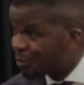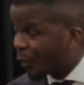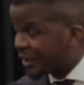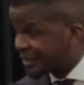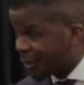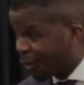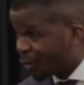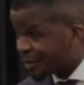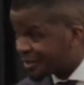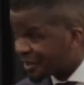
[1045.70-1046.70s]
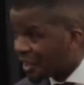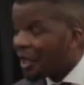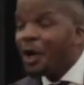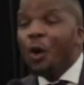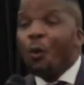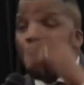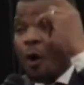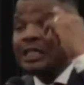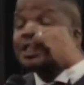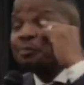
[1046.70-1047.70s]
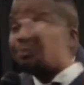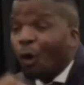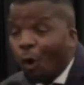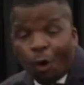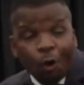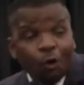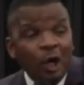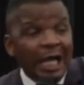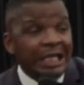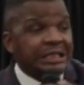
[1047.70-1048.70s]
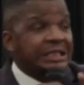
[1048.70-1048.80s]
Praise the Lord. What Paul has